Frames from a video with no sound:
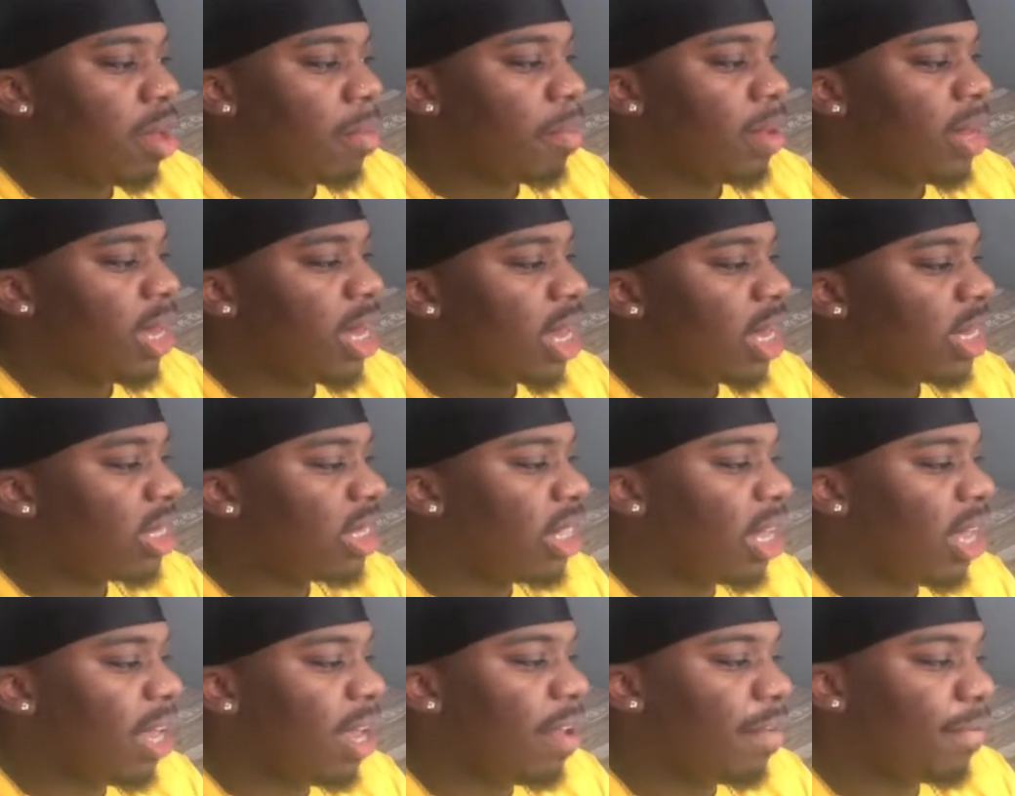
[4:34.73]

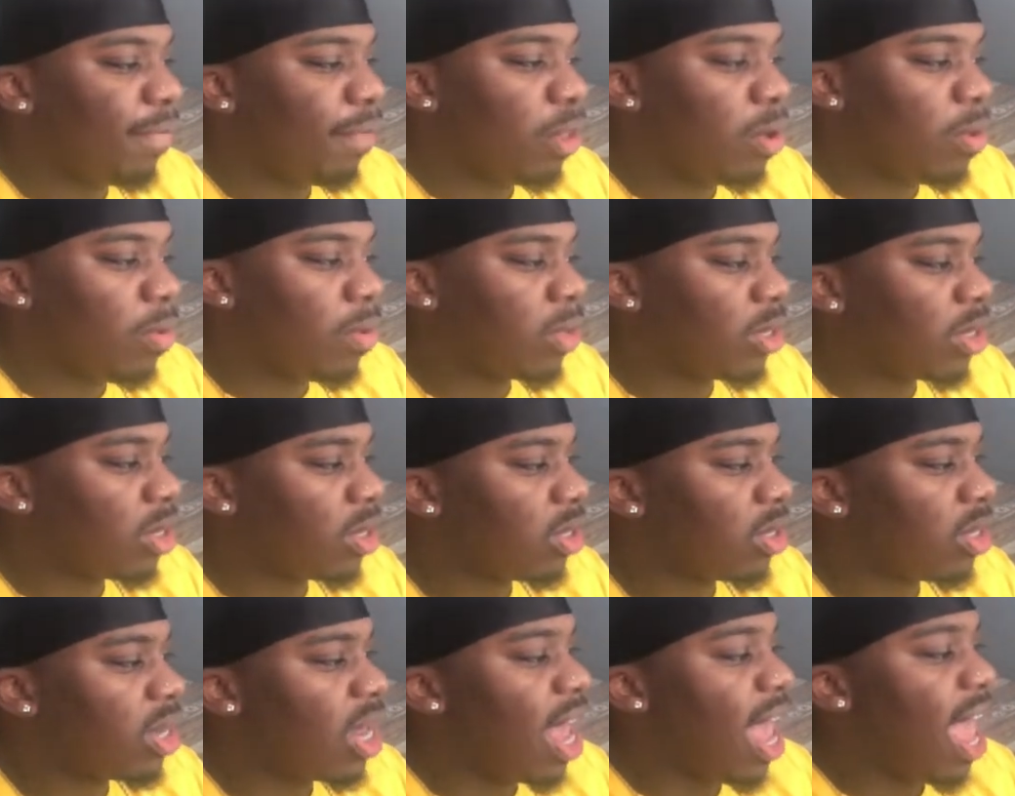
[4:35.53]
because the
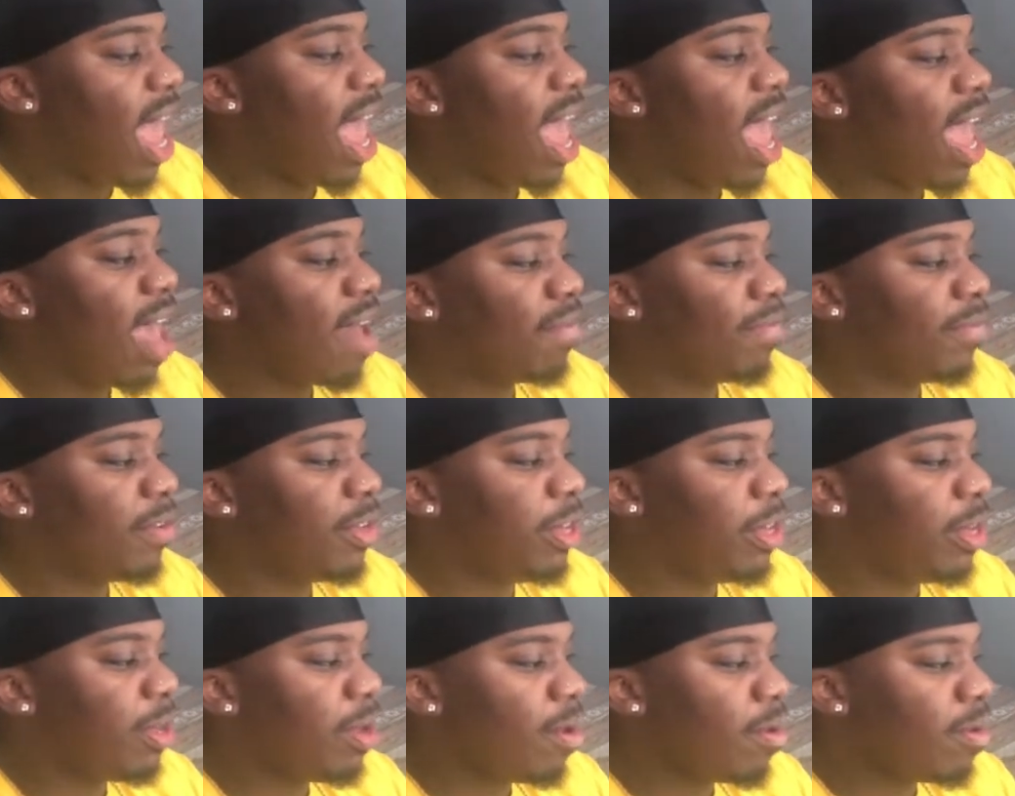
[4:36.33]
influencers have
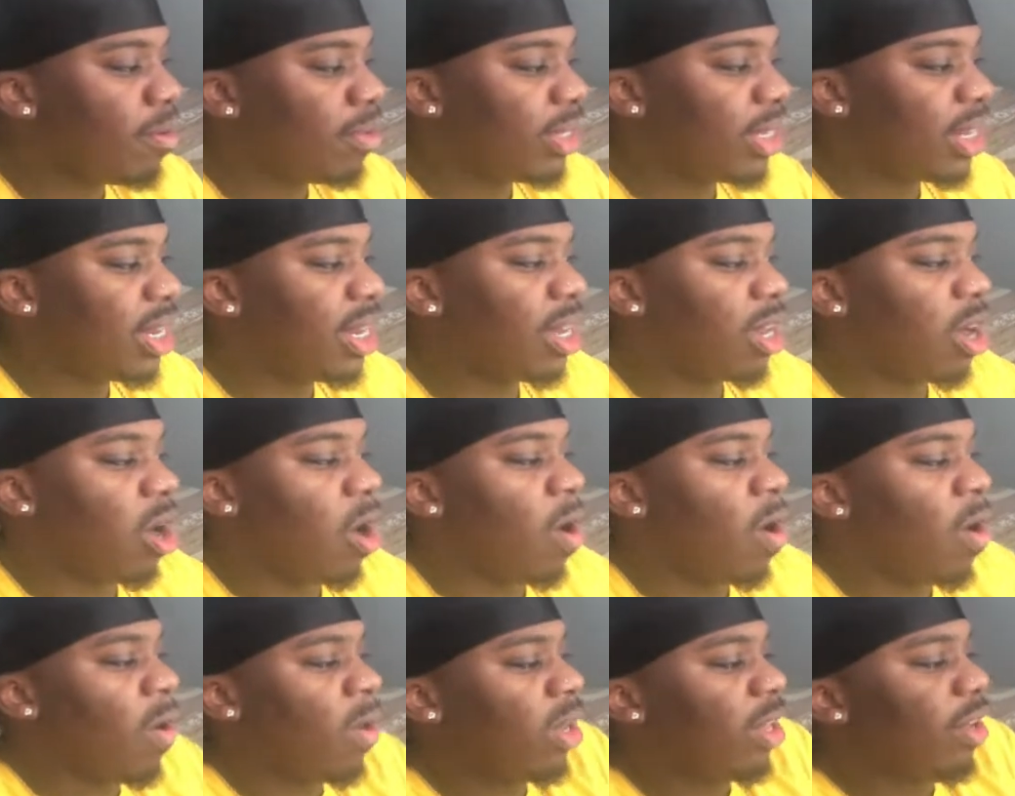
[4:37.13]
using
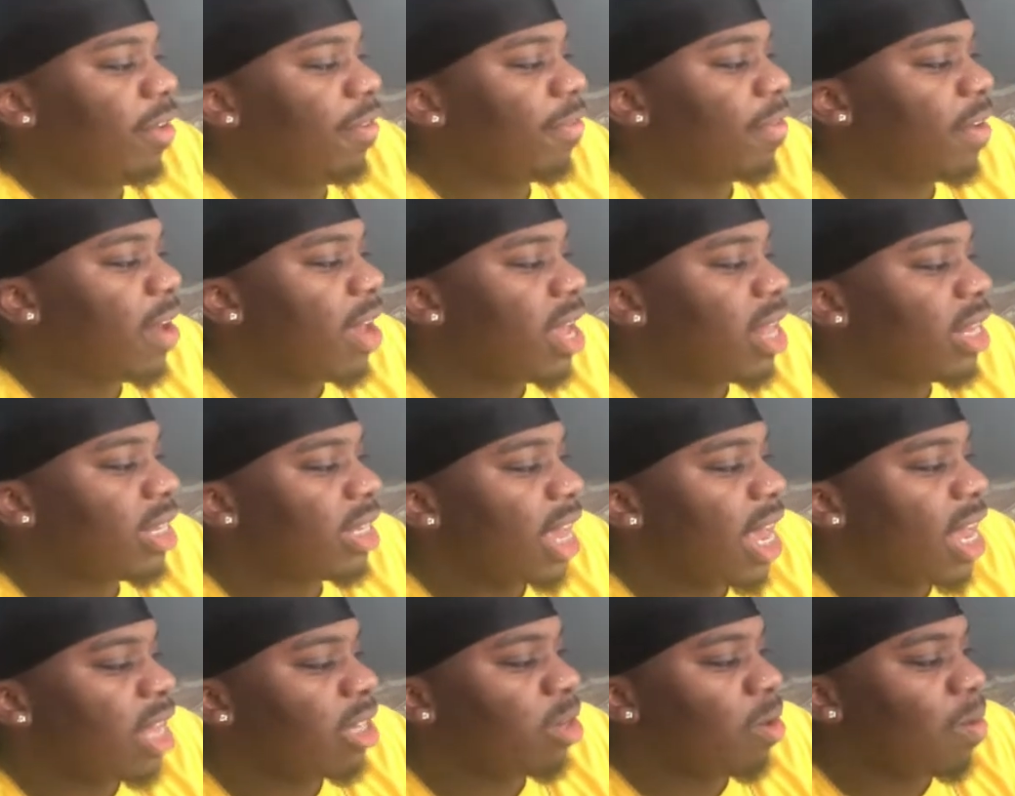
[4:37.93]

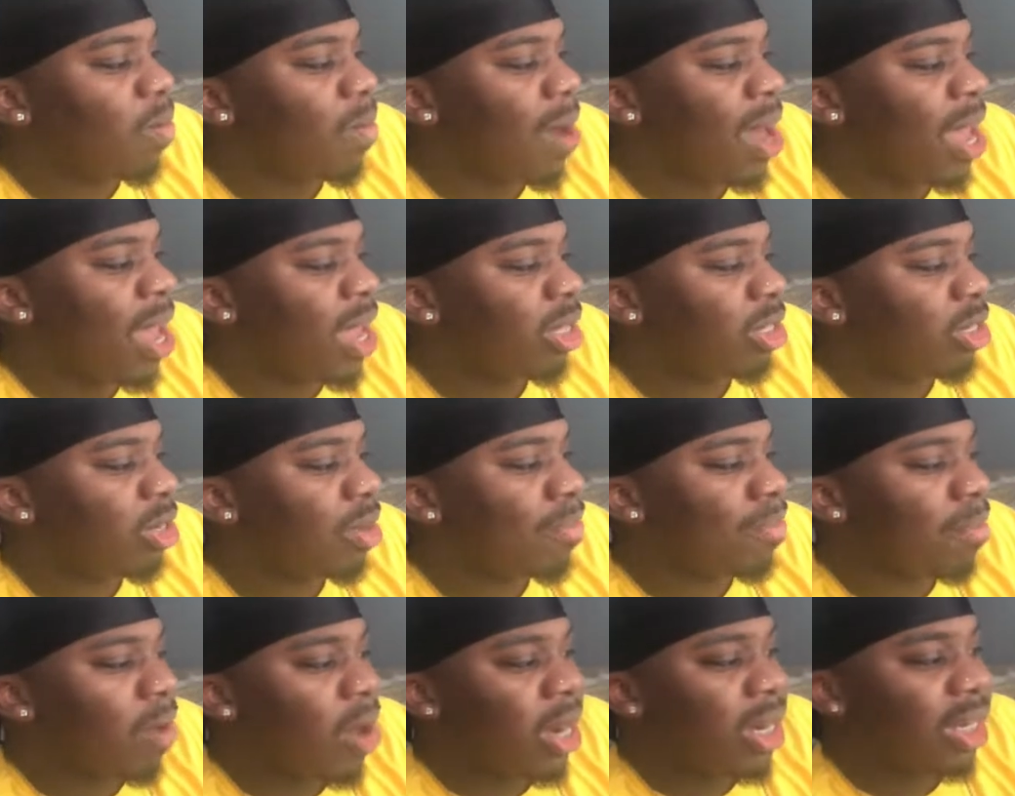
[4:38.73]
OnlyFans as a way
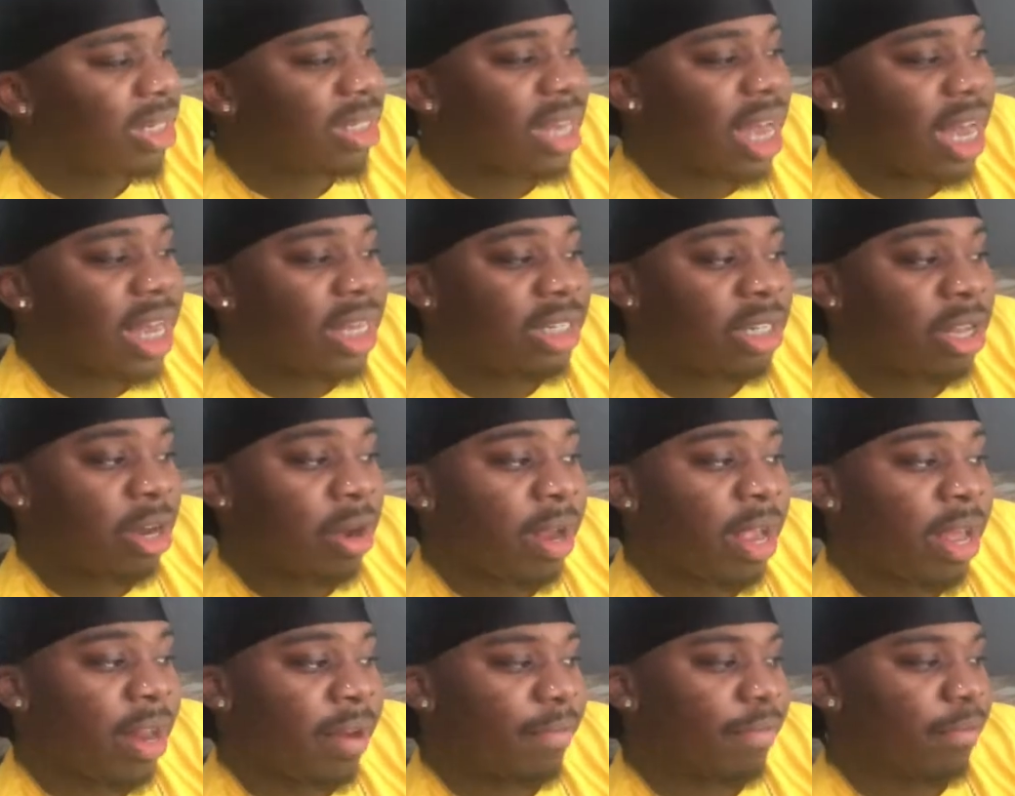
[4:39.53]
to monetize
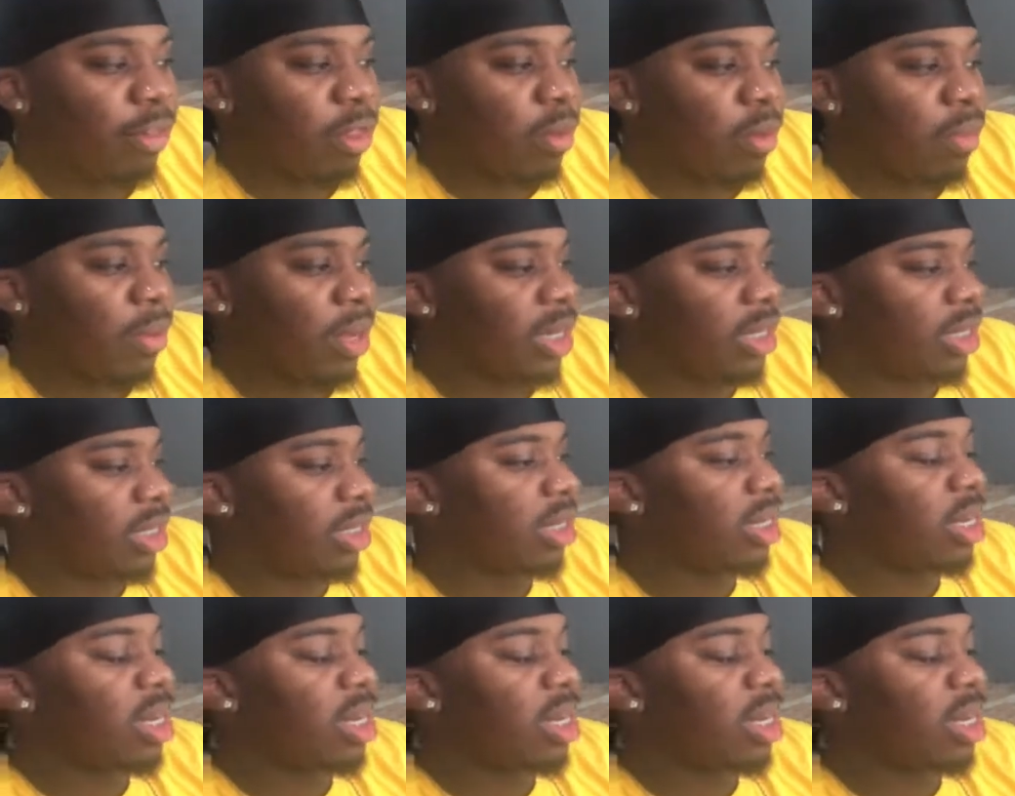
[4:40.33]
their influence.